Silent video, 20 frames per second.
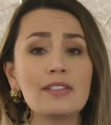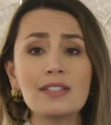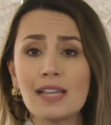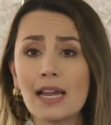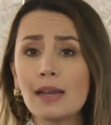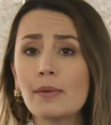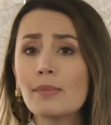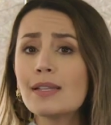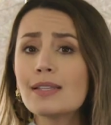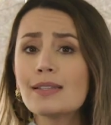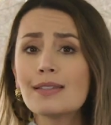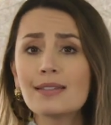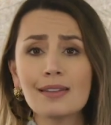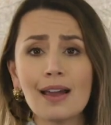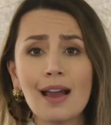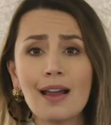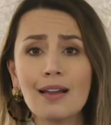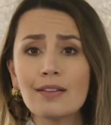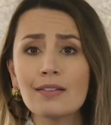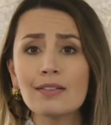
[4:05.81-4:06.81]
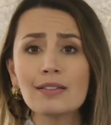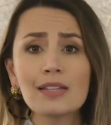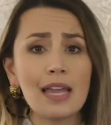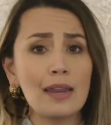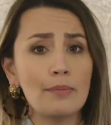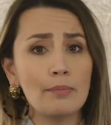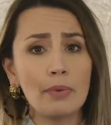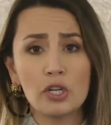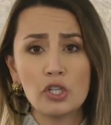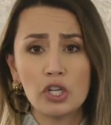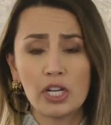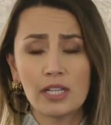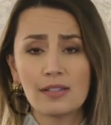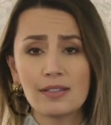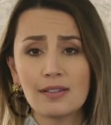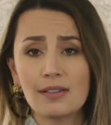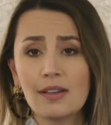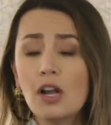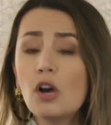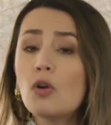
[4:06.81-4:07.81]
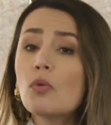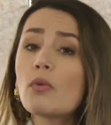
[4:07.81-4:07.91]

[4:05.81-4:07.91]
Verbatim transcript: segments, styles, and budgets.